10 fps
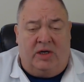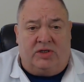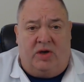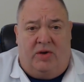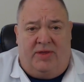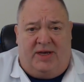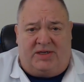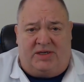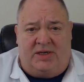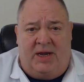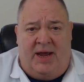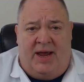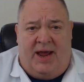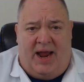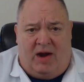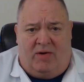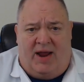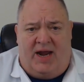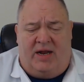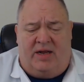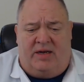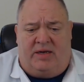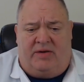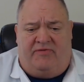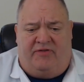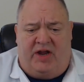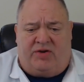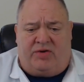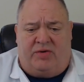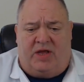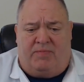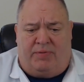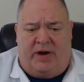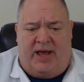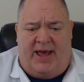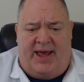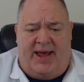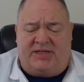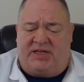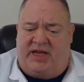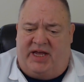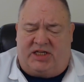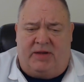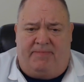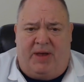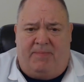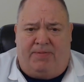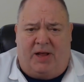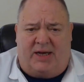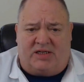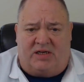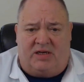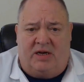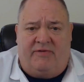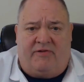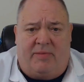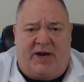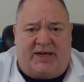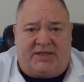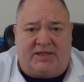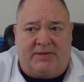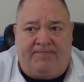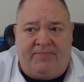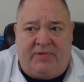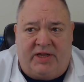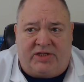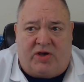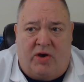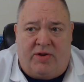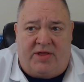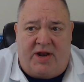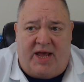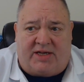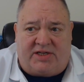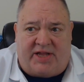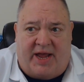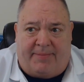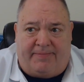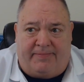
So this aerated feature that Brita has gets a big plus from us. Let's go to the next step.